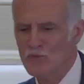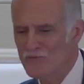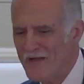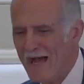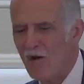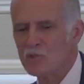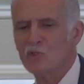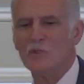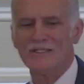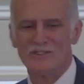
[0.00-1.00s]
Your
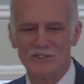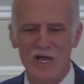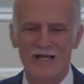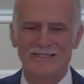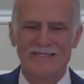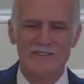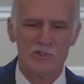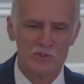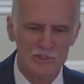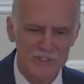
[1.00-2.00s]
value is not
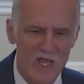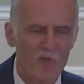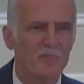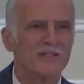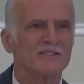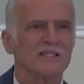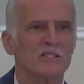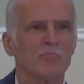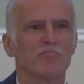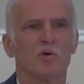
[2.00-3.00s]
in yourself, but
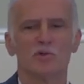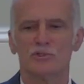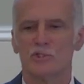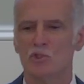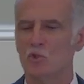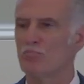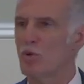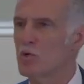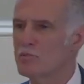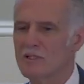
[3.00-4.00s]
it's in the person
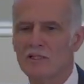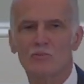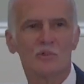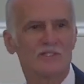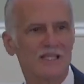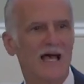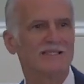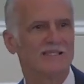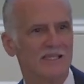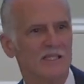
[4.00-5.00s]
who permanently
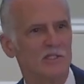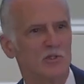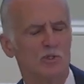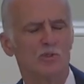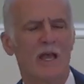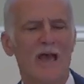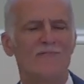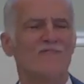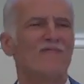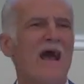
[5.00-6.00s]
resides in you. You
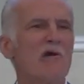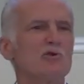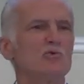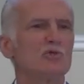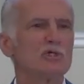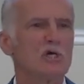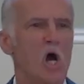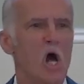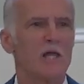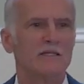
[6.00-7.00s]
have value to
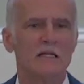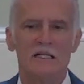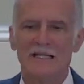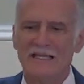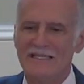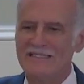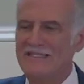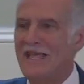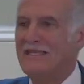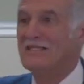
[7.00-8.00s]
God.
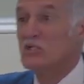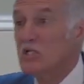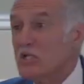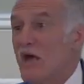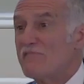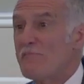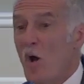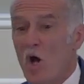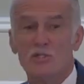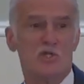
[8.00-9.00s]
He set His
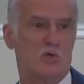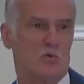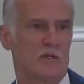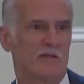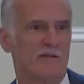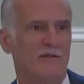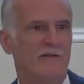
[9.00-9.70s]
love upon you.